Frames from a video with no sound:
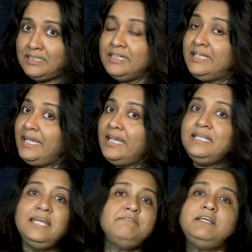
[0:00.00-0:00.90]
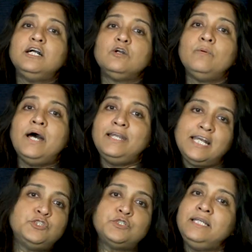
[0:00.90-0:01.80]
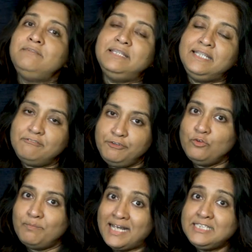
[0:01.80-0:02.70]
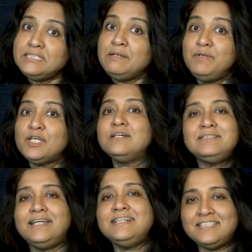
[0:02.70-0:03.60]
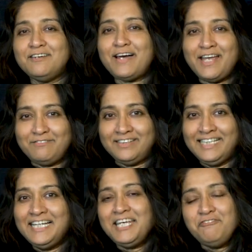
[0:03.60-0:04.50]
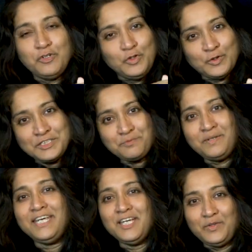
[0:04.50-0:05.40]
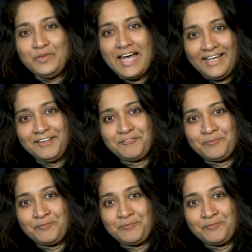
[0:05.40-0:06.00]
again he will acquire naturally within a few months because that is survival. If you don't speak it, you die.